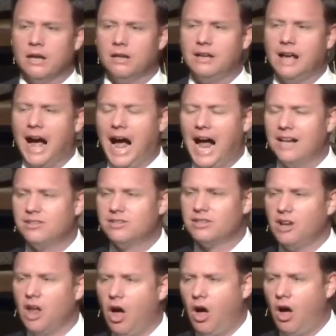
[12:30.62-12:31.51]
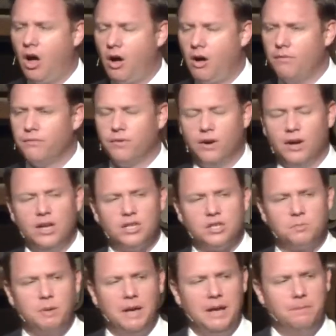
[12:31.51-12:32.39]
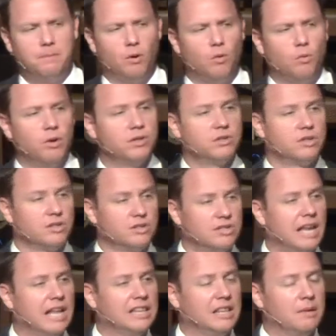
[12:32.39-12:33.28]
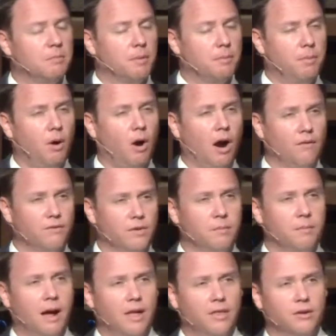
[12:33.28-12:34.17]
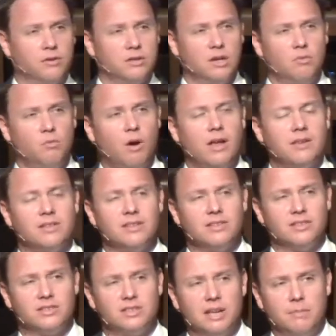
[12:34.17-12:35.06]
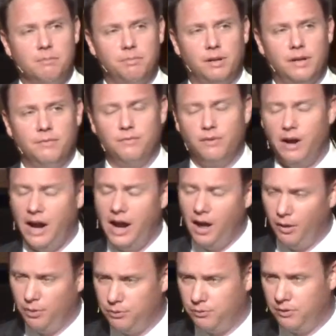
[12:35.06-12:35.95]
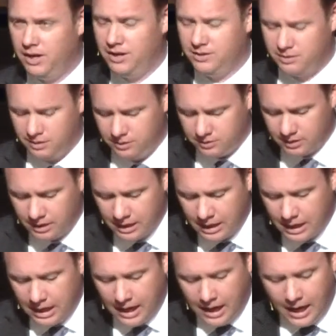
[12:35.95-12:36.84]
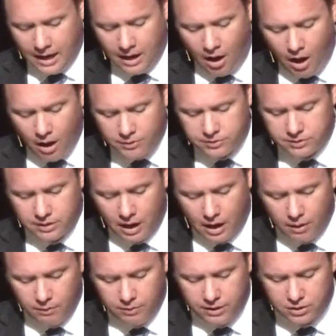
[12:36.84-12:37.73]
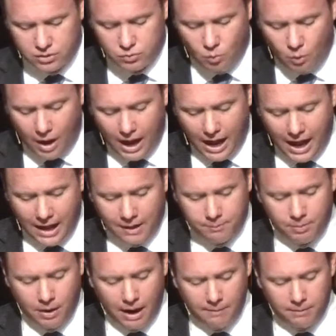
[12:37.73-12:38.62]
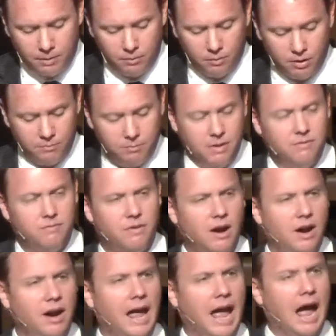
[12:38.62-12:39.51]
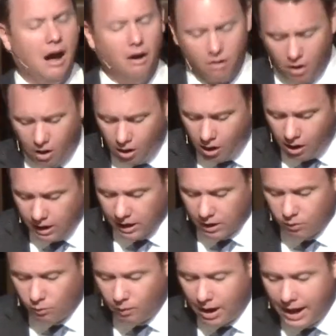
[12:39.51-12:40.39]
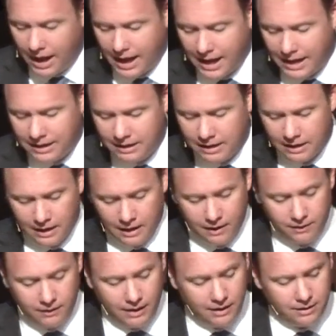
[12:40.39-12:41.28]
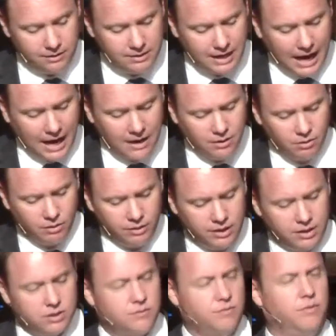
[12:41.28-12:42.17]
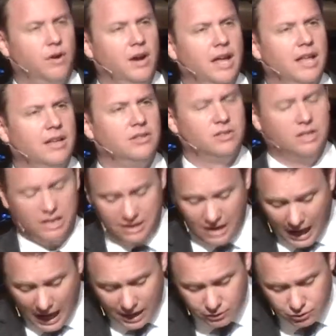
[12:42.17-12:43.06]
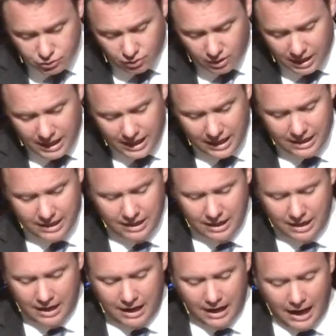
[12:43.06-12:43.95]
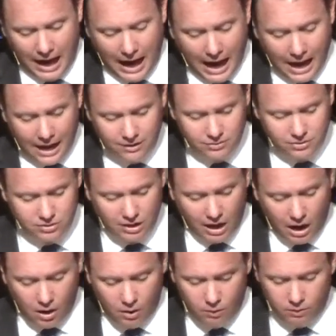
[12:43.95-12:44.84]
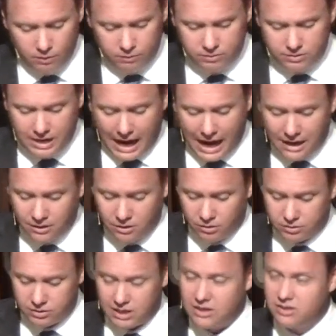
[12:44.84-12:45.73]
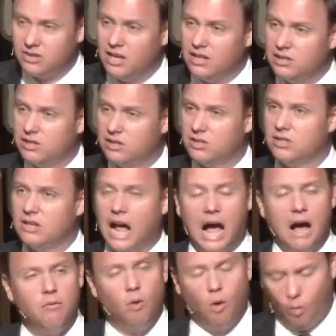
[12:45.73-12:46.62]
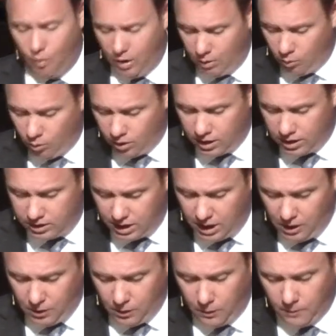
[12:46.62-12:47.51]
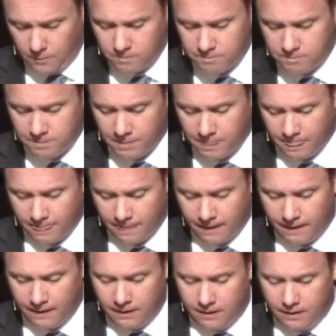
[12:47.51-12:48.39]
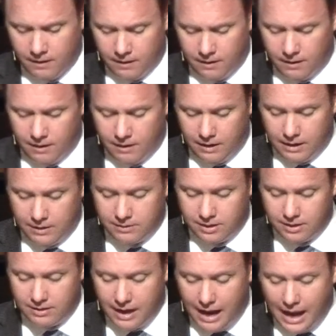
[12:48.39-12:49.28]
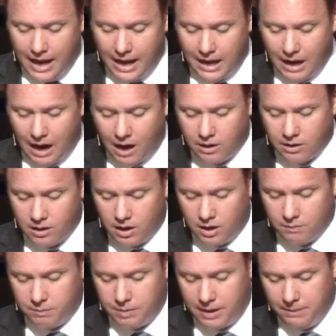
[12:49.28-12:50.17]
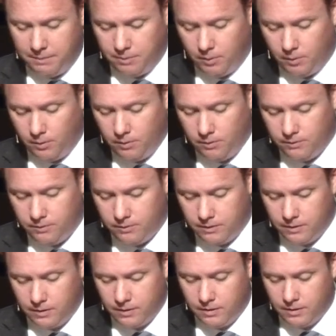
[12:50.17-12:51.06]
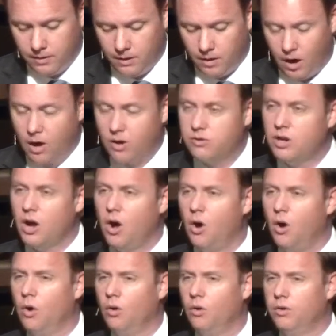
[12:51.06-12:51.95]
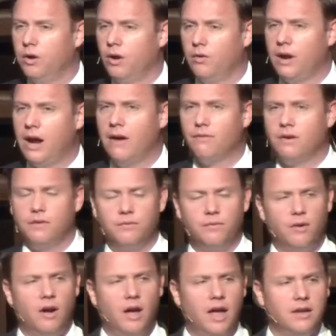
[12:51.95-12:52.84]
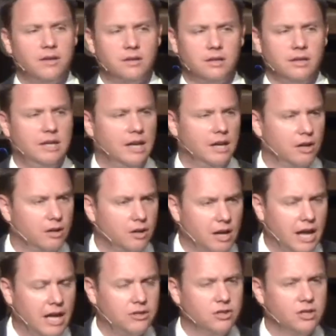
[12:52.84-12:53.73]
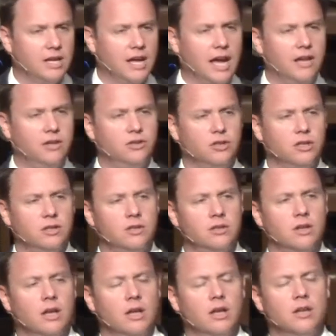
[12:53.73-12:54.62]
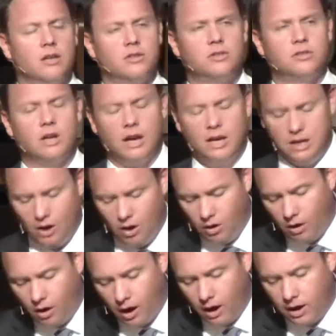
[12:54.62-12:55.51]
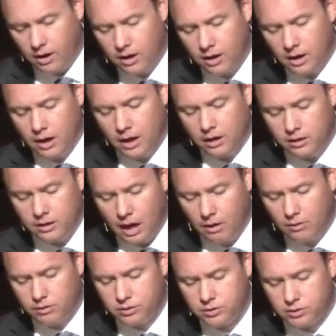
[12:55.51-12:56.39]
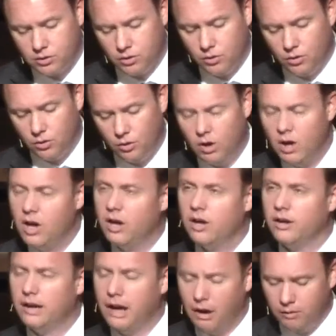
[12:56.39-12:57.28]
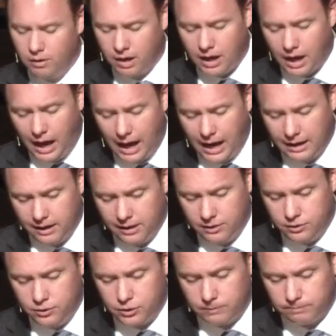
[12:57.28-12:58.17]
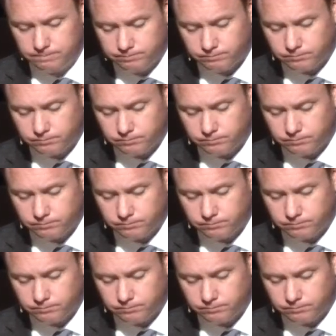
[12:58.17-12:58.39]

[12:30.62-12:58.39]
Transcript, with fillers: God's law for his people was to set them apart from others. It wasn't simply for health reasons. And also, this wine probably would have been very alcoholic wine that Daniel and his friends did not drink. And so Daniel says, This is not what we want to do. And today, our young people are told on every front get a good education, study hard, go to school, go to college.